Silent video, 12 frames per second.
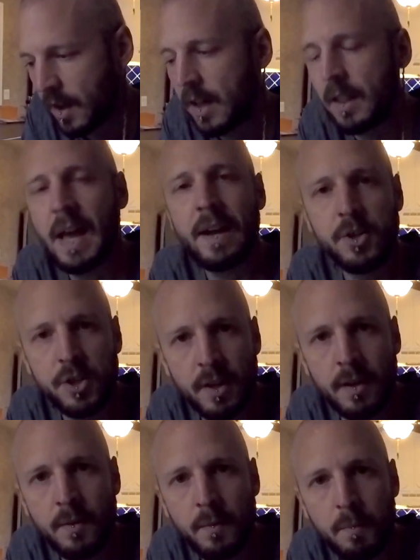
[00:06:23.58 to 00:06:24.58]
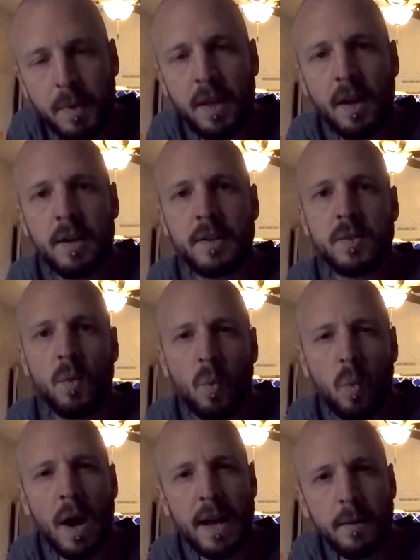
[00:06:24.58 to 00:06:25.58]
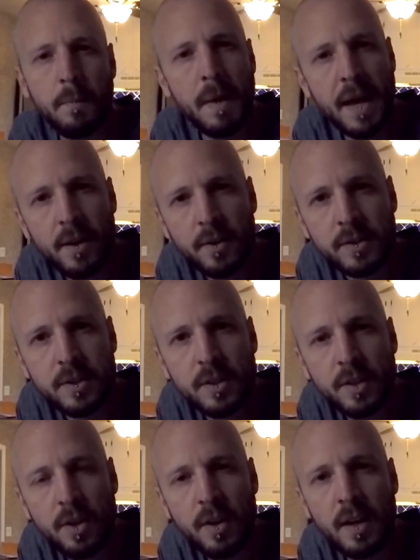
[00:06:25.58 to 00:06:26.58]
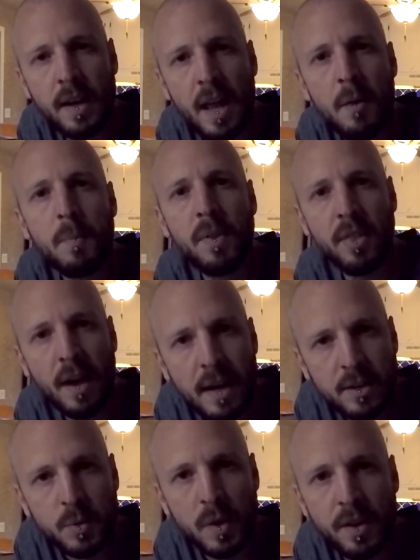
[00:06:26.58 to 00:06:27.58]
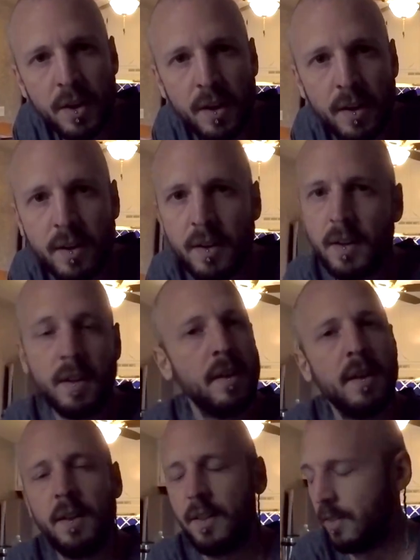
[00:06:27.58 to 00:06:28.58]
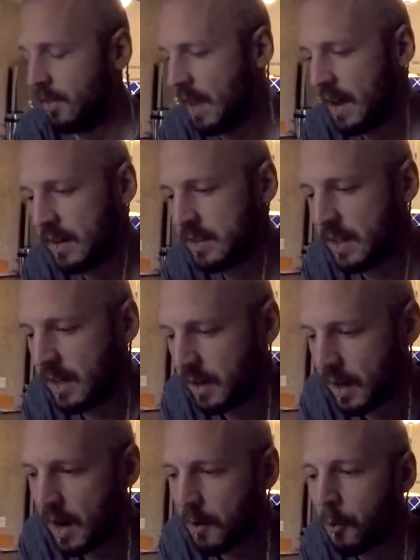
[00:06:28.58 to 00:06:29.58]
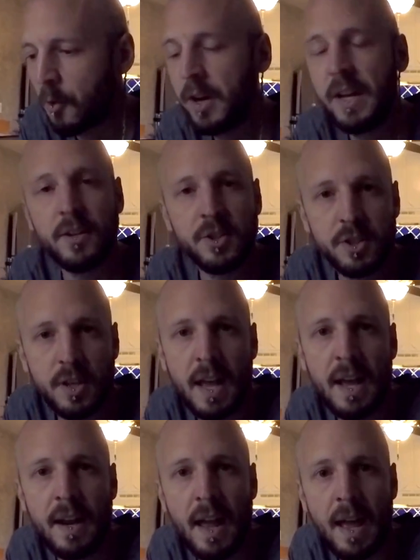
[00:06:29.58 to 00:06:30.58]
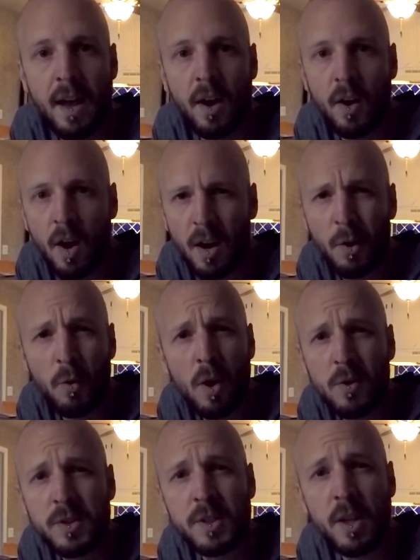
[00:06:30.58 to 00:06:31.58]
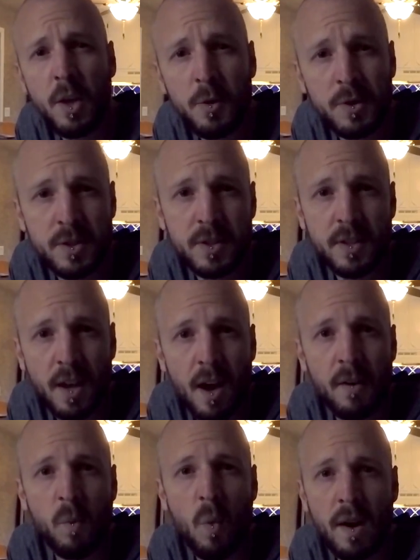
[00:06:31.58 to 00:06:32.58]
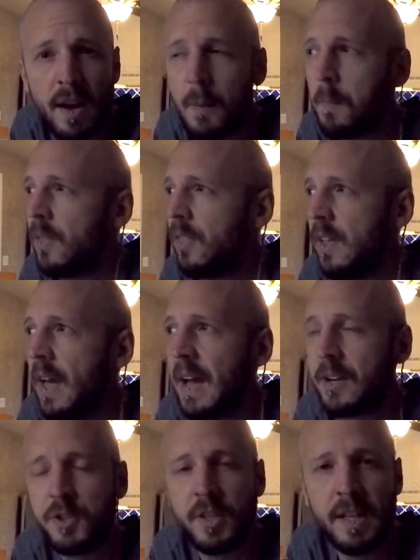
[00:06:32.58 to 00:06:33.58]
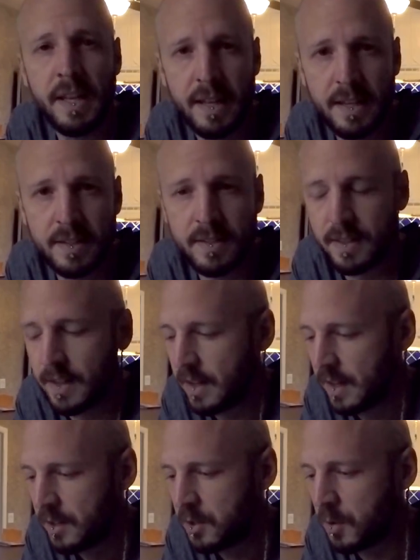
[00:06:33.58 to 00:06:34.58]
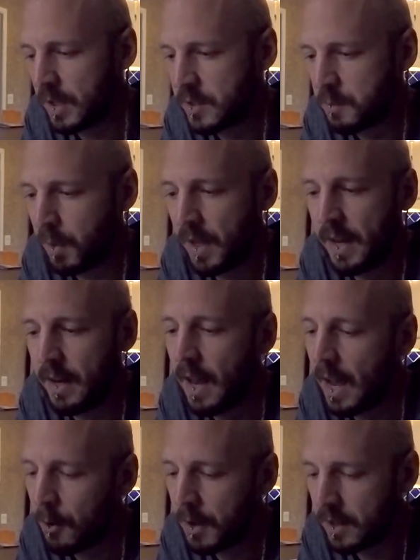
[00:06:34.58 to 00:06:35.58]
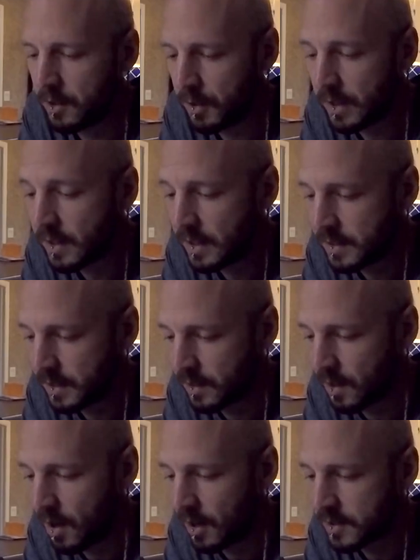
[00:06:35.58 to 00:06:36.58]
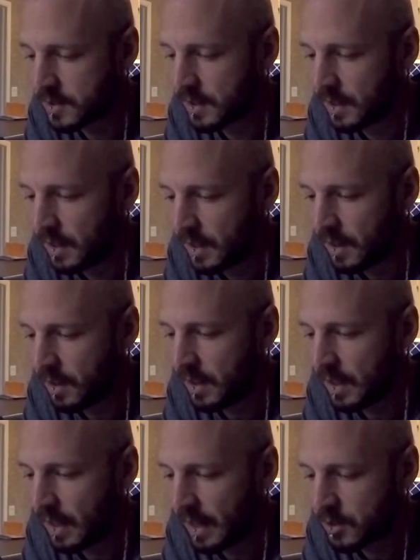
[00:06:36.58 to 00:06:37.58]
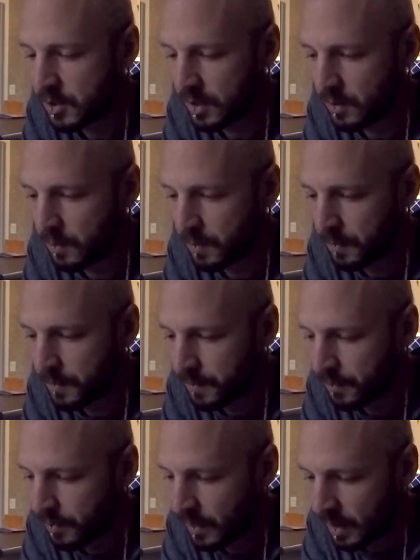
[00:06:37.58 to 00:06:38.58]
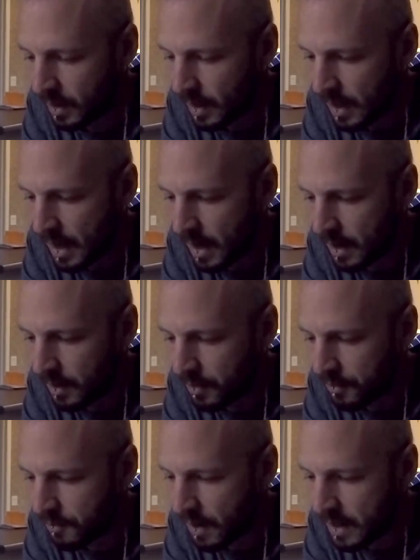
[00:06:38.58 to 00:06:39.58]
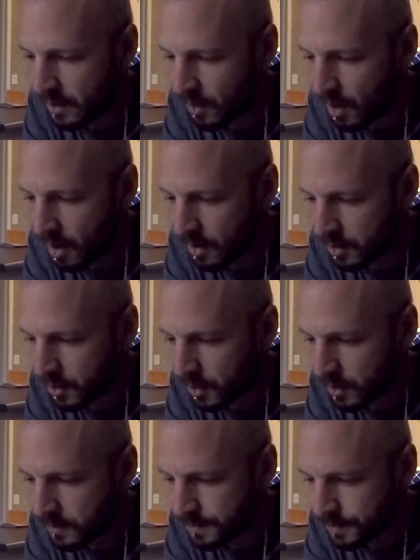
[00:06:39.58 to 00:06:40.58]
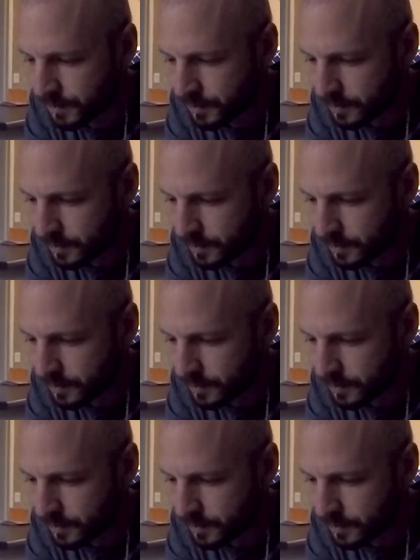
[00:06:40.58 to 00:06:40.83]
election because white males couldn't empathize with her. That is a, a reach and a, a gross use of what empathy actually is to explain how Hillary Clinton lost the election. Uh, the final article